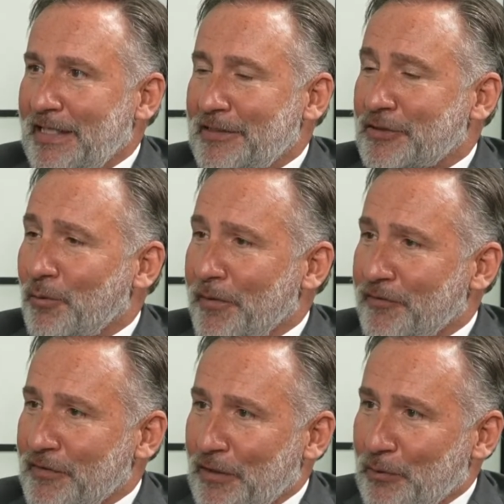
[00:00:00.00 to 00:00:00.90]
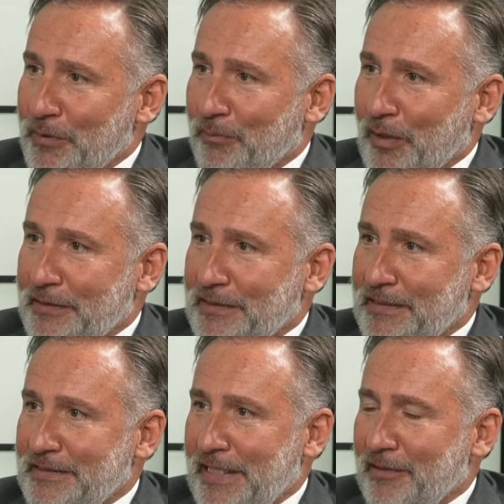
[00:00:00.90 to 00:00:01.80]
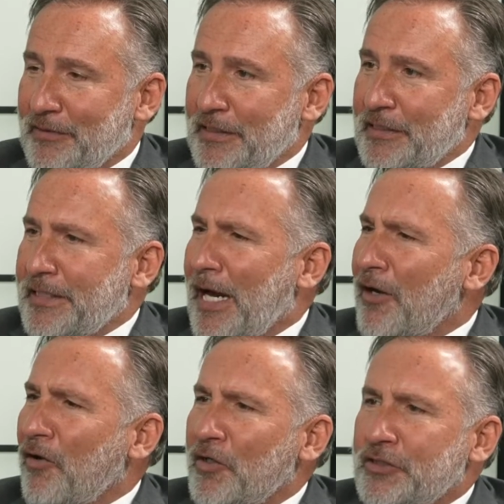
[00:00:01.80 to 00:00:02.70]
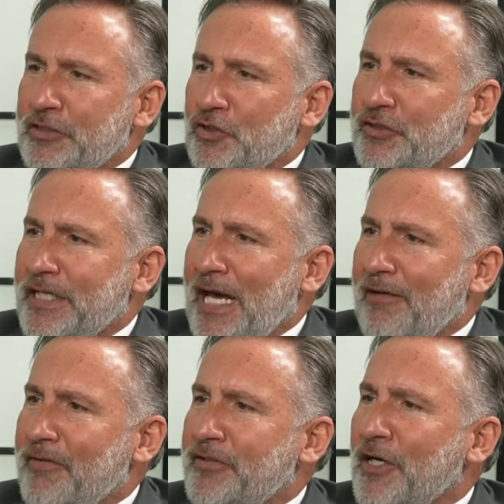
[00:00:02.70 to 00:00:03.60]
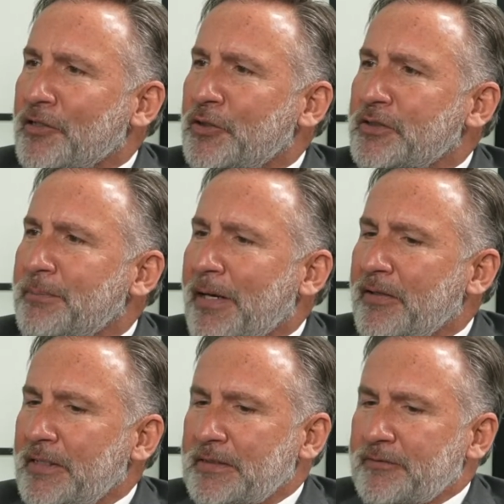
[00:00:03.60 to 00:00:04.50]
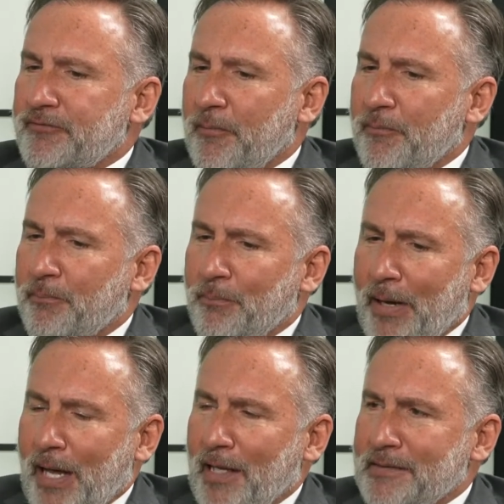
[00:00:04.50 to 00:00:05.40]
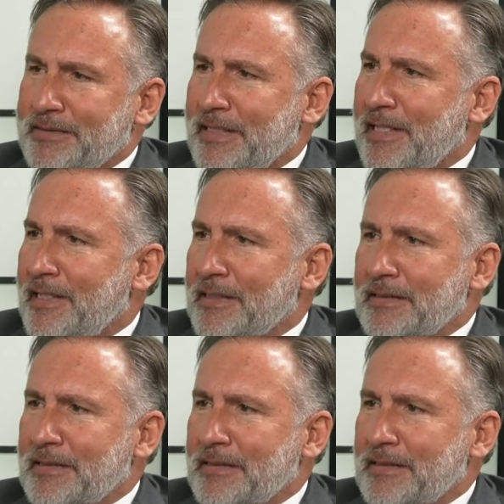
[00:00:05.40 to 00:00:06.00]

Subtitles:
And so we've slowed the process down. How large is your staff? And talk to us about from policy,